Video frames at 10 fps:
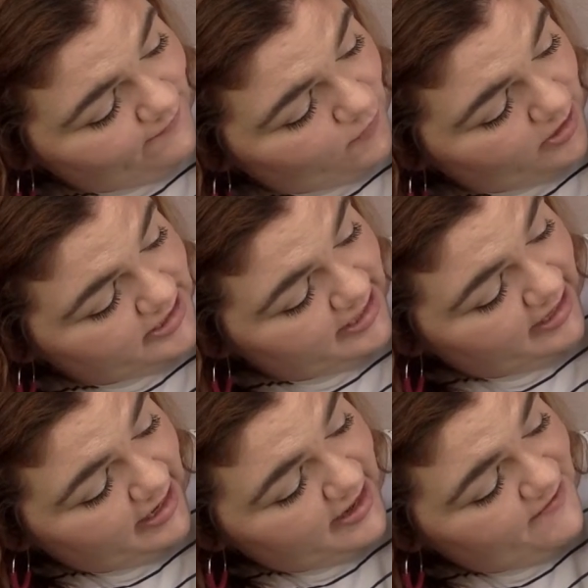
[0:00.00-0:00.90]
14,
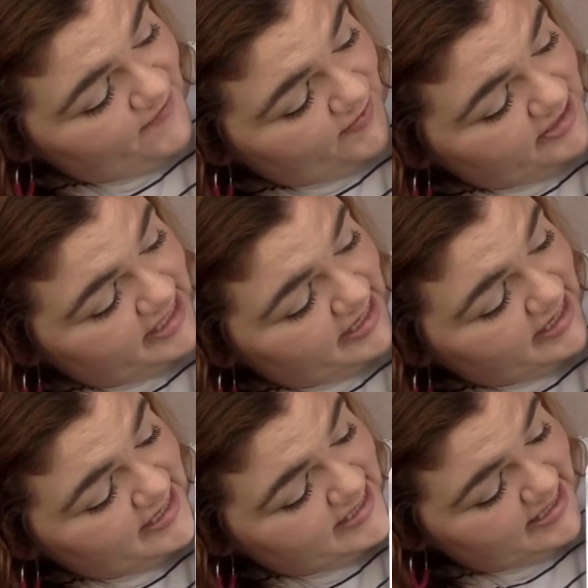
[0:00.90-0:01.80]
15,
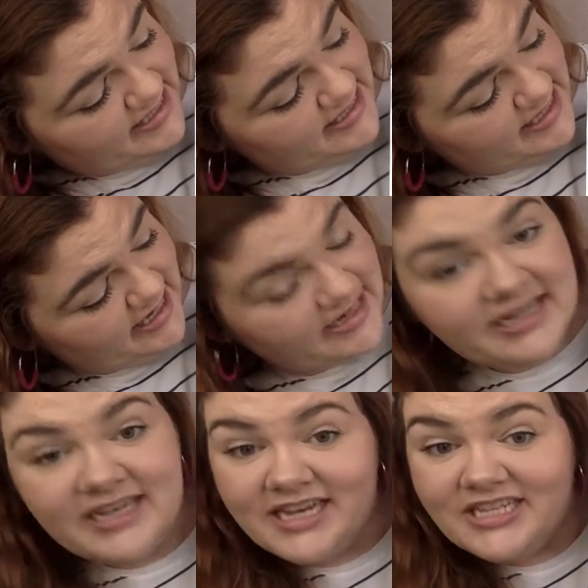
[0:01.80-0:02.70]
16.
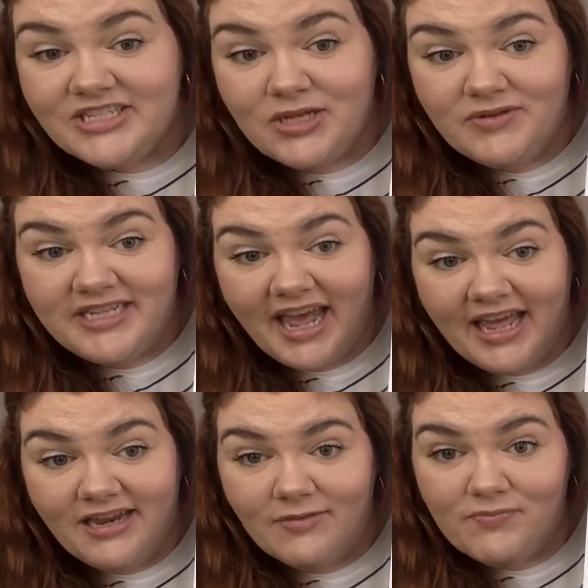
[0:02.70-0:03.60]
So
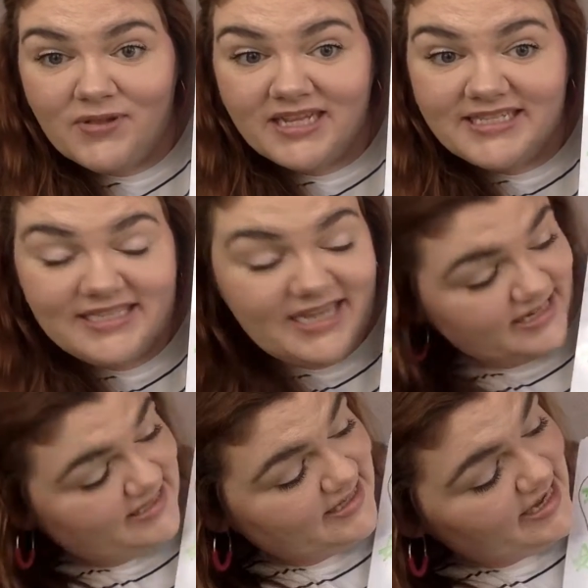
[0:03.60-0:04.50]
10 plus
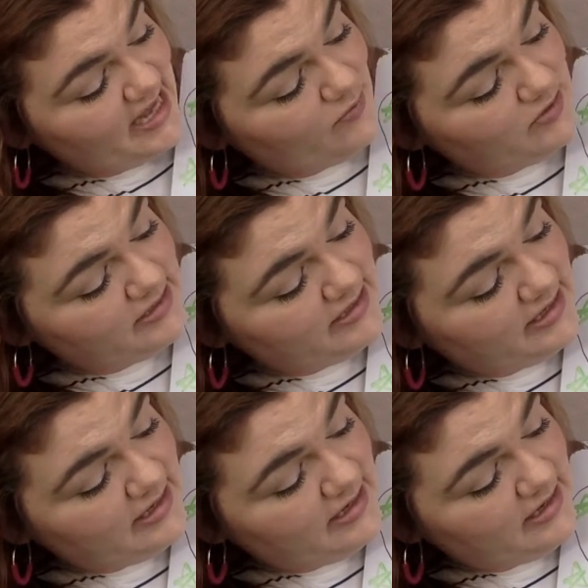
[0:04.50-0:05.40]
6 equals
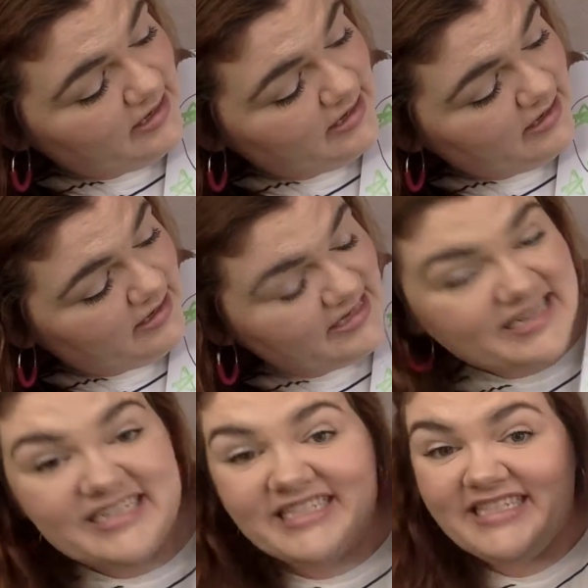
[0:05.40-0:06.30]

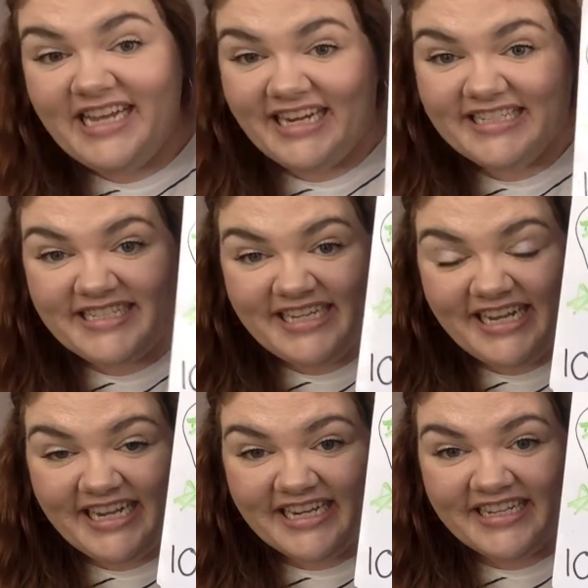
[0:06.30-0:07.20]

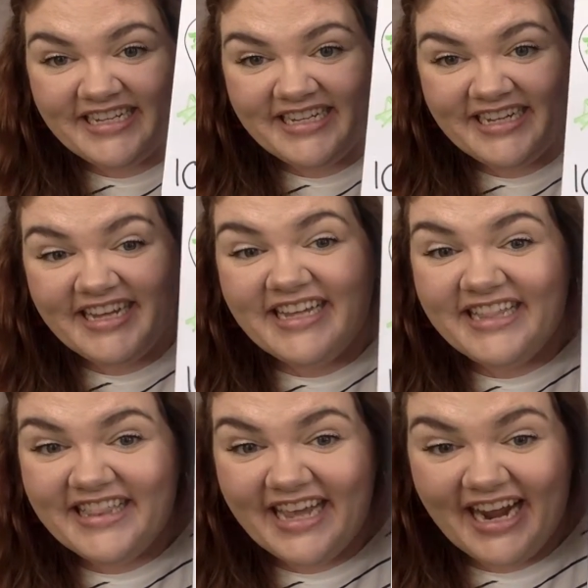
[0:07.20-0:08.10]
16.
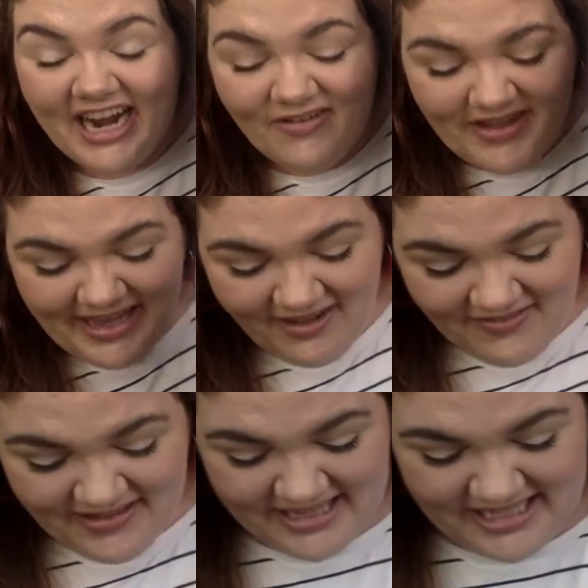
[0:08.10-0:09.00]
There we go.
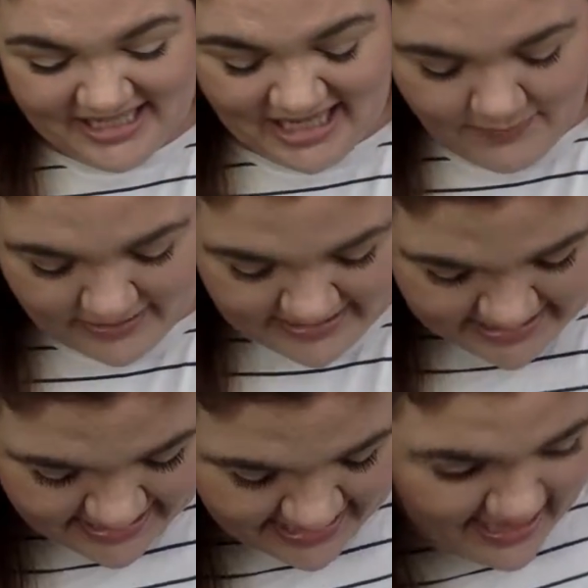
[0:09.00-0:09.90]
Good job,
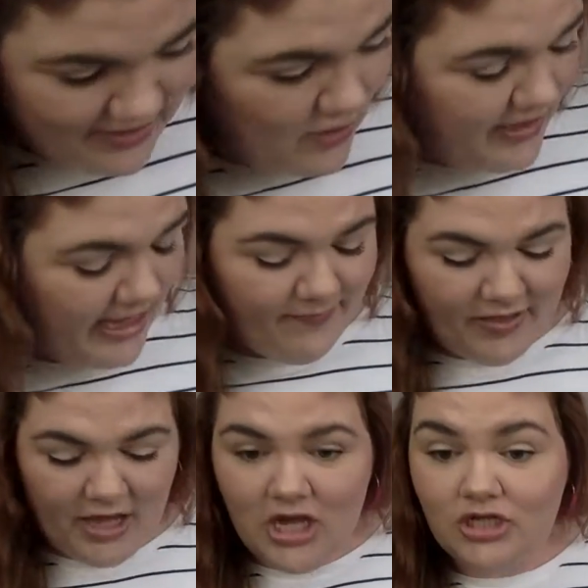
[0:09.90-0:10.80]
Princeton K. Okay,
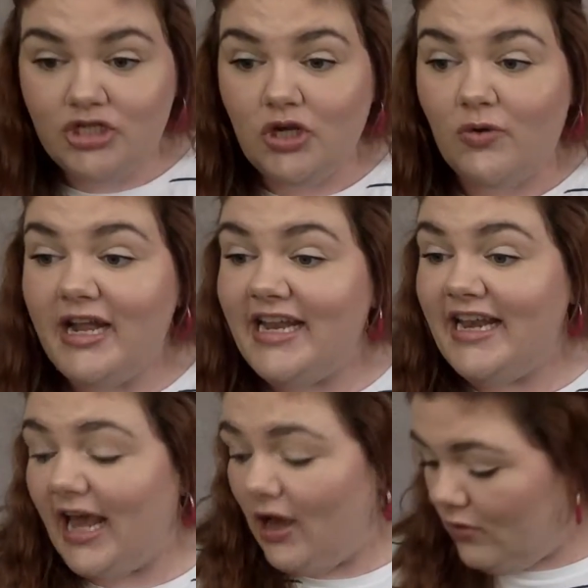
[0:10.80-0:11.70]
so
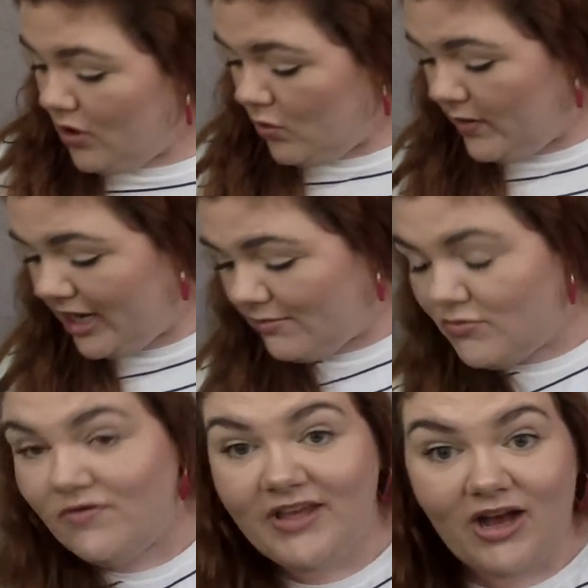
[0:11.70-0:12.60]
now we are
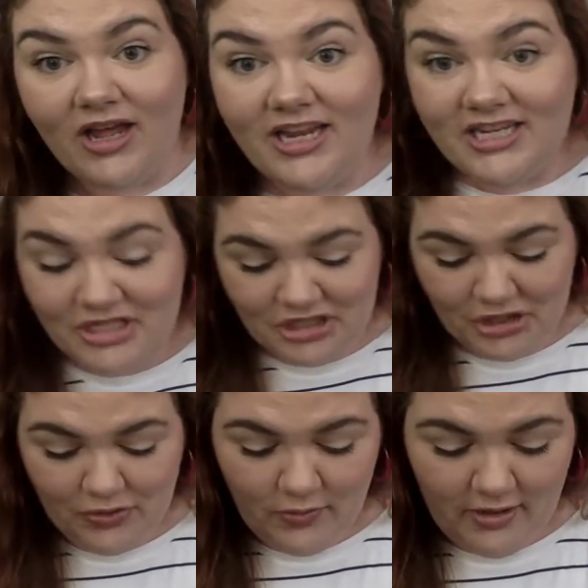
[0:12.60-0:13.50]
moving on
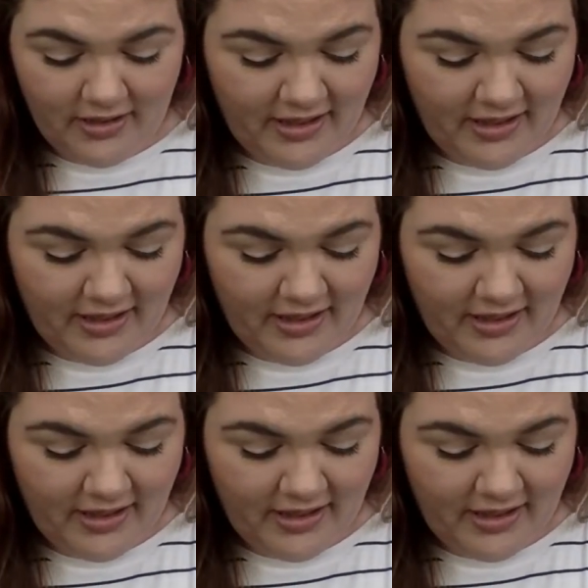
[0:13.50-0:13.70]
to